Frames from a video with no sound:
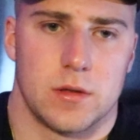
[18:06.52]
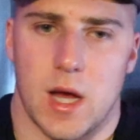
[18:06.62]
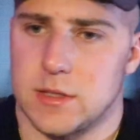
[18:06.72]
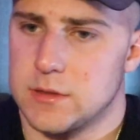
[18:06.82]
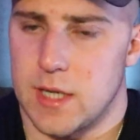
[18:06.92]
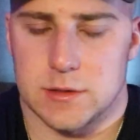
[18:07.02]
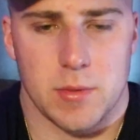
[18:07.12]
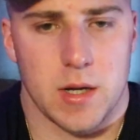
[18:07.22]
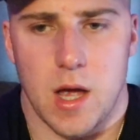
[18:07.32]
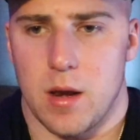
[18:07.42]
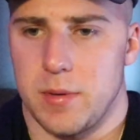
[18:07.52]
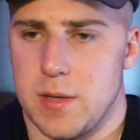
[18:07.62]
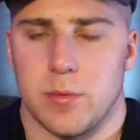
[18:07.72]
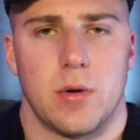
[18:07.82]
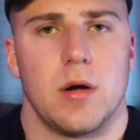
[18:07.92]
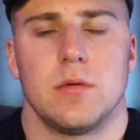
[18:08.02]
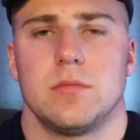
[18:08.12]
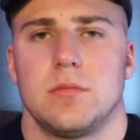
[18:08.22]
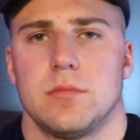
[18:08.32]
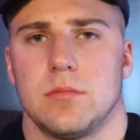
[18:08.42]
That's that's my kind of people, bro.
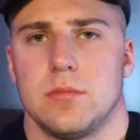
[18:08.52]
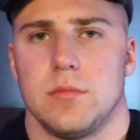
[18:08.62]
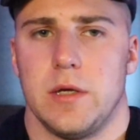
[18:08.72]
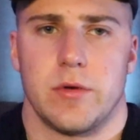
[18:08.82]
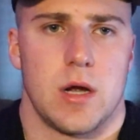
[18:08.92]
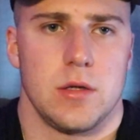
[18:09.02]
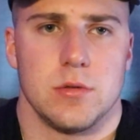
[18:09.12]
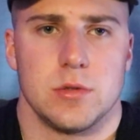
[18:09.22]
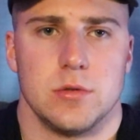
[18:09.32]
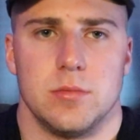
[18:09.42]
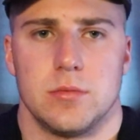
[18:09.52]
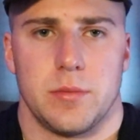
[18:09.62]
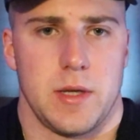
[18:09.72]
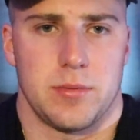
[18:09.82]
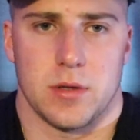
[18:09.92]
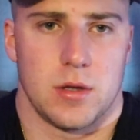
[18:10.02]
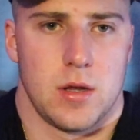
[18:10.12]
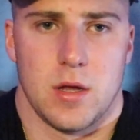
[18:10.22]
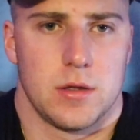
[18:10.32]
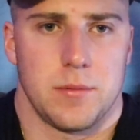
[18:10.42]
Even on YouTube, the people
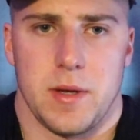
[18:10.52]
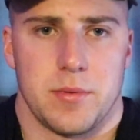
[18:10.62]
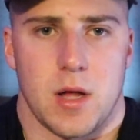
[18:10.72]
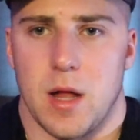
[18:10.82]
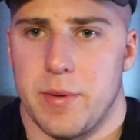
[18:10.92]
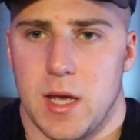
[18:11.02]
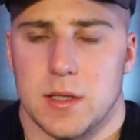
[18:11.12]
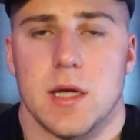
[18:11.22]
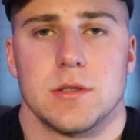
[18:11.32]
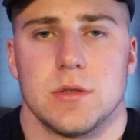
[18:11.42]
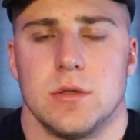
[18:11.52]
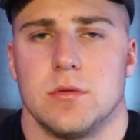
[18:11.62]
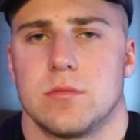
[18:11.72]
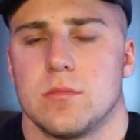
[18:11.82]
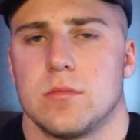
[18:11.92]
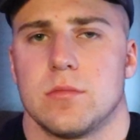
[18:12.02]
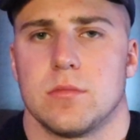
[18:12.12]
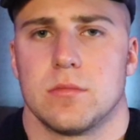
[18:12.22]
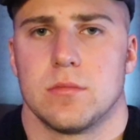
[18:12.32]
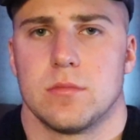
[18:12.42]
the people I'll pay attention to.
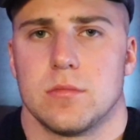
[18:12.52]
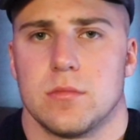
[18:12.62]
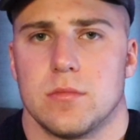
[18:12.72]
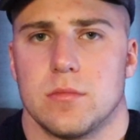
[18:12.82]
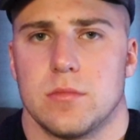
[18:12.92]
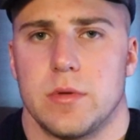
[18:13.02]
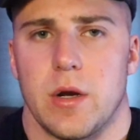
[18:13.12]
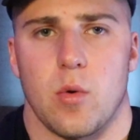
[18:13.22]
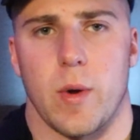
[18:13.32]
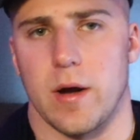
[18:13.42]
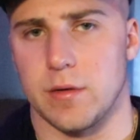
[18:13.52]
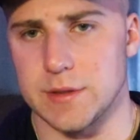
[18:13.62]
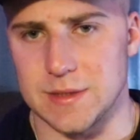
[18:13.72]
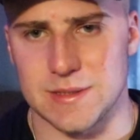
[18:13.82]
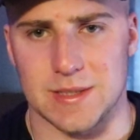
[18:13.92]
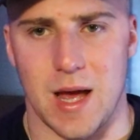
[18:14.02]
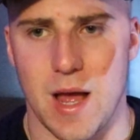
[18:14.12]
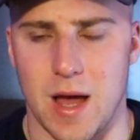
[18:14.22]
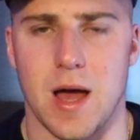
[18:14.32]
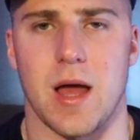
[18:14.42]
Their awareness is
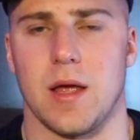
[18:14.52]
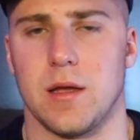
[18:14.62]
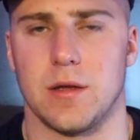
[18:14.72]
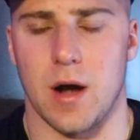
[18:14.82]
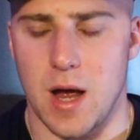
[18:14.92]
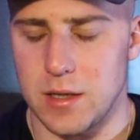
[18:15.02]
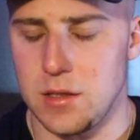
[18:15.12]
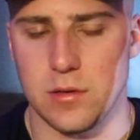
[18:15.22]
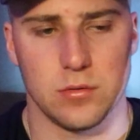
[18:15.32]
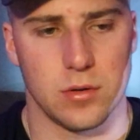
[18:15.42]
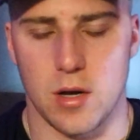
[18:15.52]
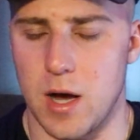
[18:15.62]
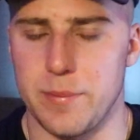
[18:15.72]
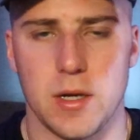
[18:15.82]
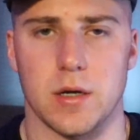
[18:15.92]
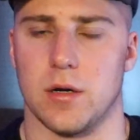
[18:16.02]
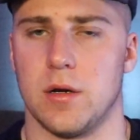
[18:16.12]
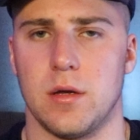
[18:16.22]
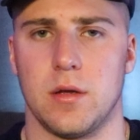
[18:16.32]
sky high. Their IQ up here.